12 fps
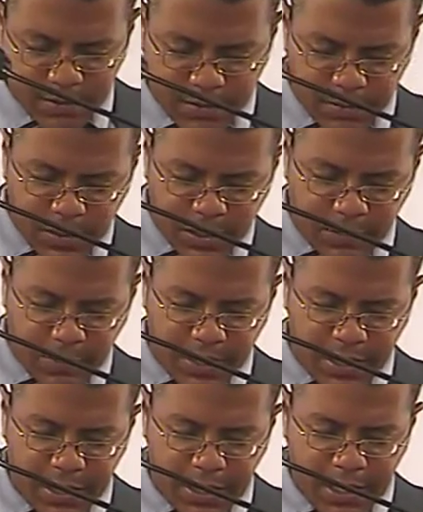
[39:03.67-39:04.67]
we'd walk
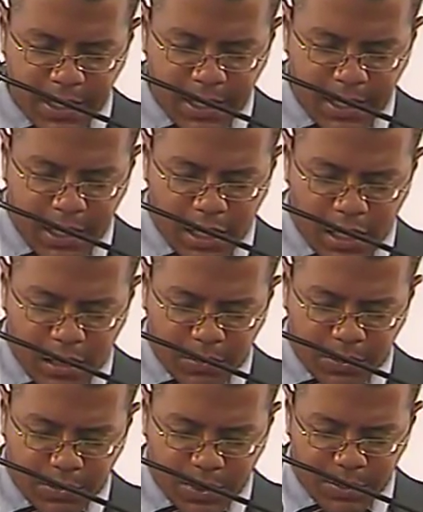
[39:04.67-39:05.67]
away uh,
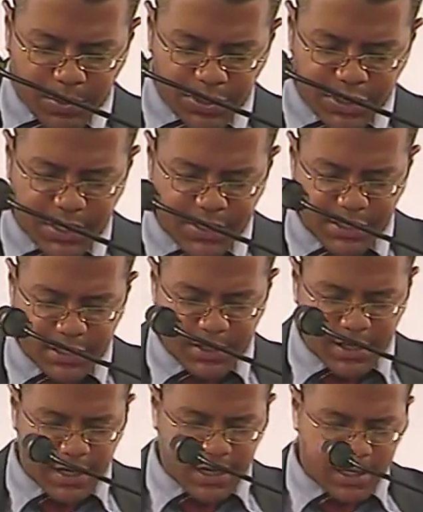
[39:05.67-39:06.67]
with great appreciation
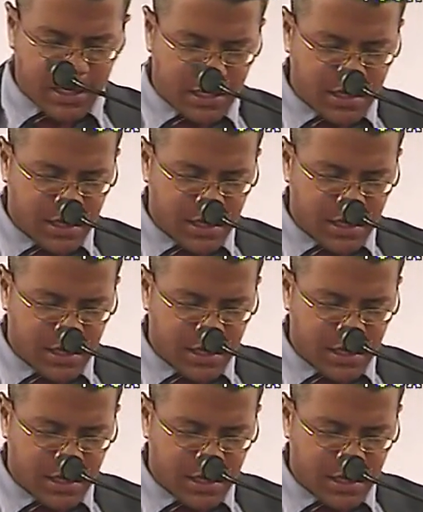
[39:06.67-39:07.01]
and uh,